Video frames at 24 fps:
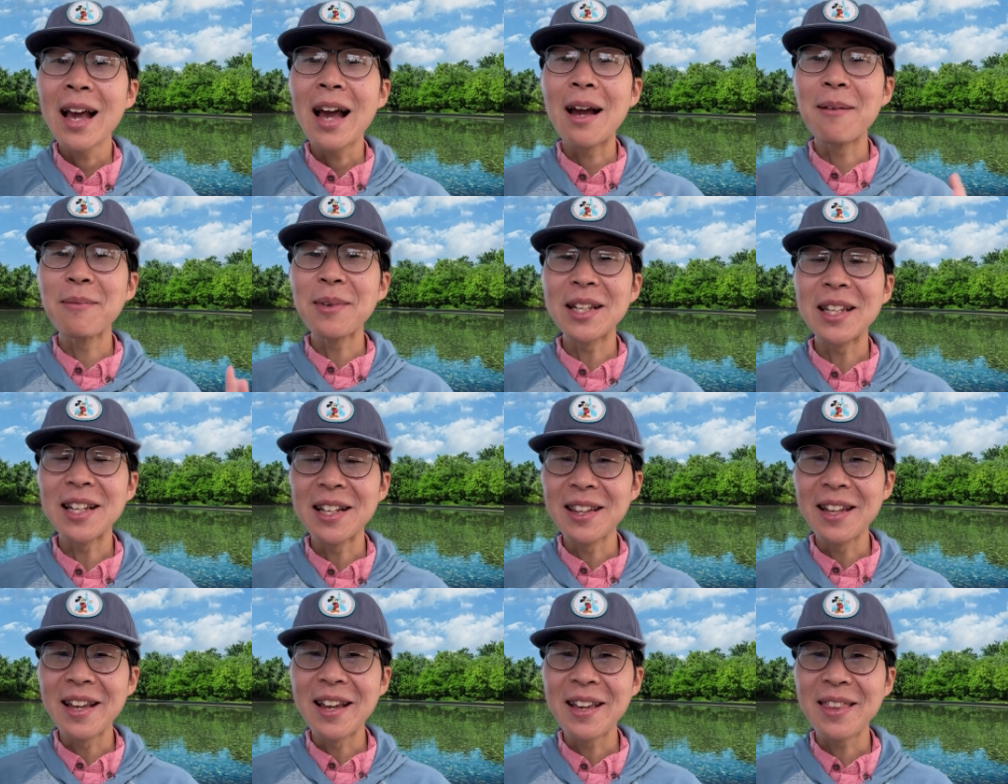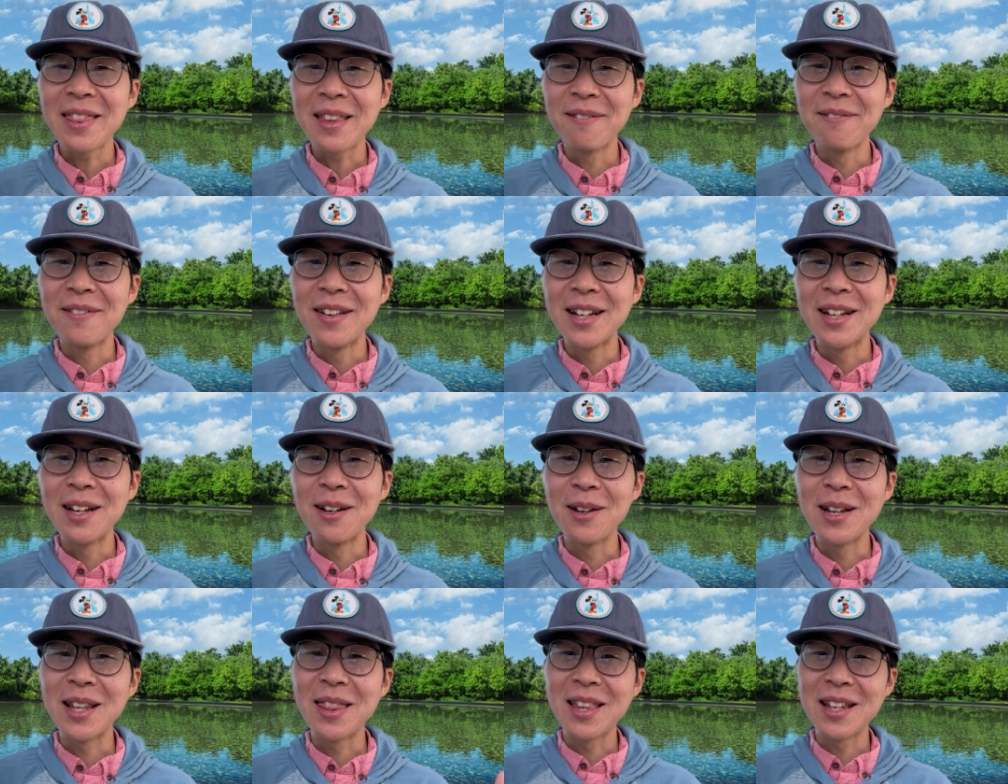I'm gonna link the
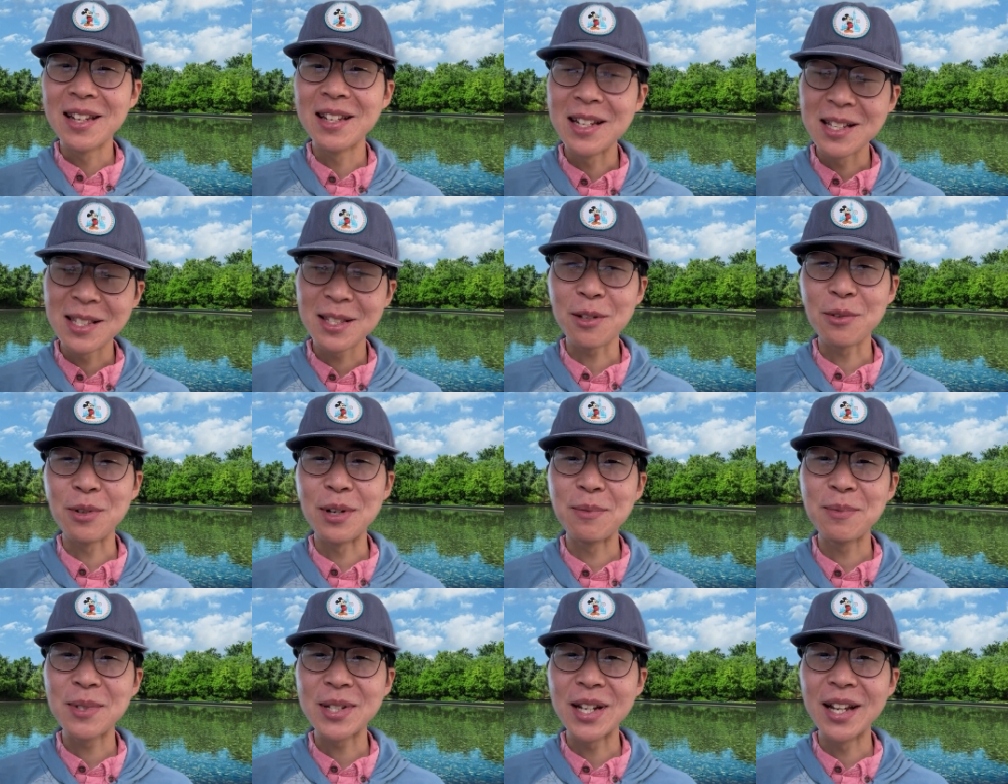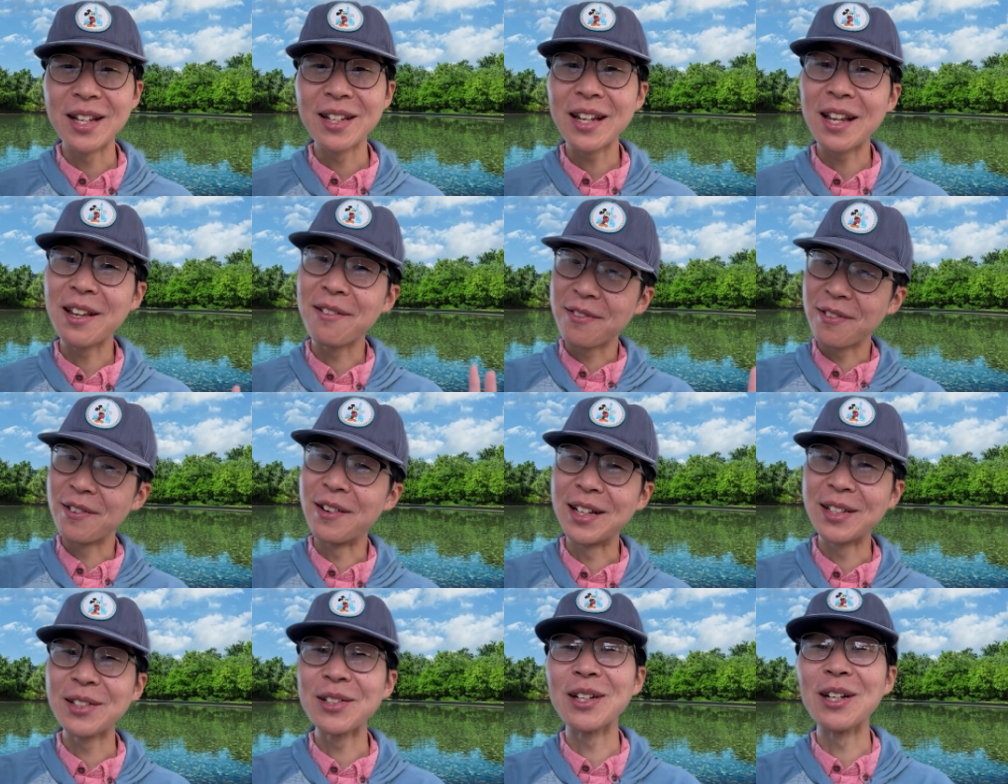video in the description if
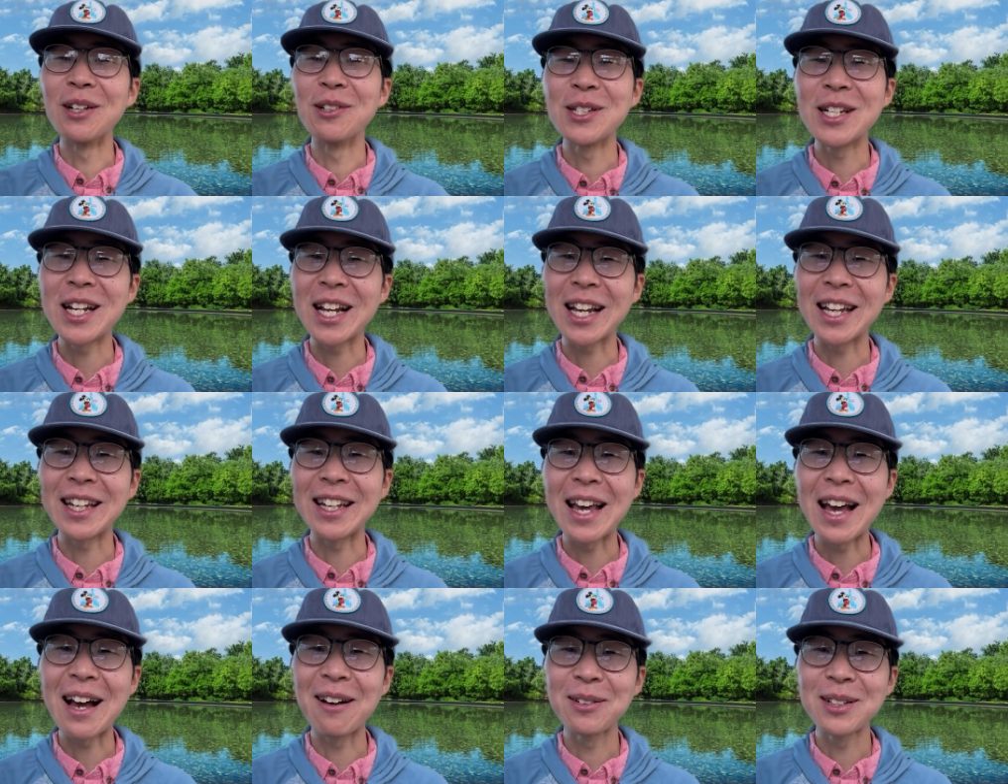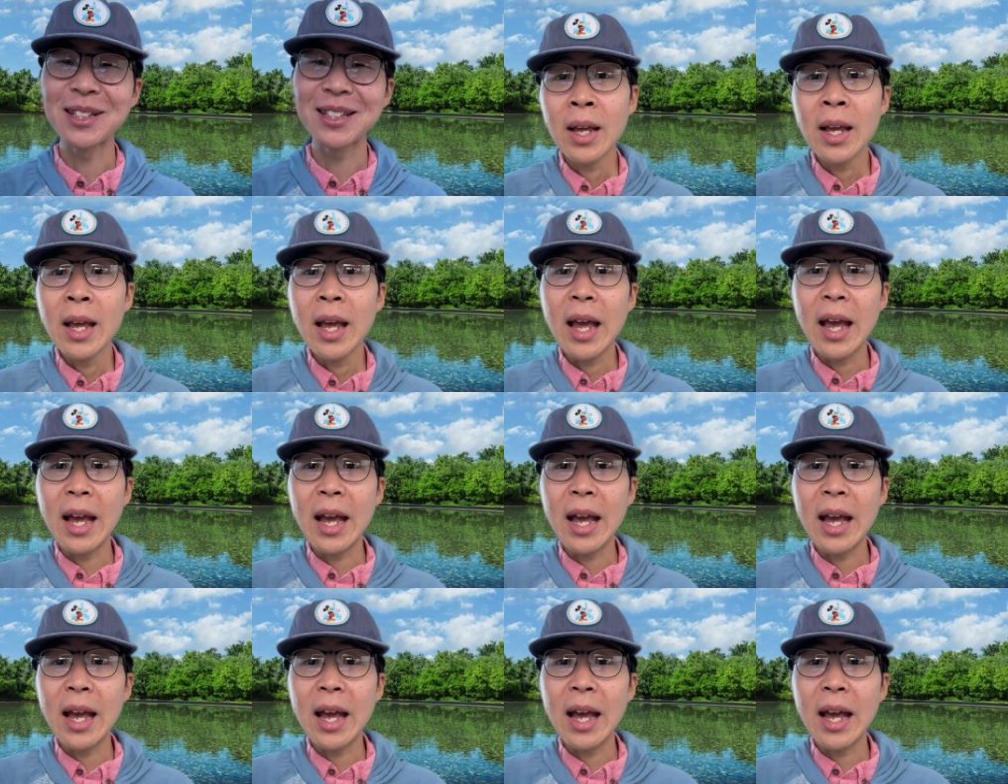you want to go check it out.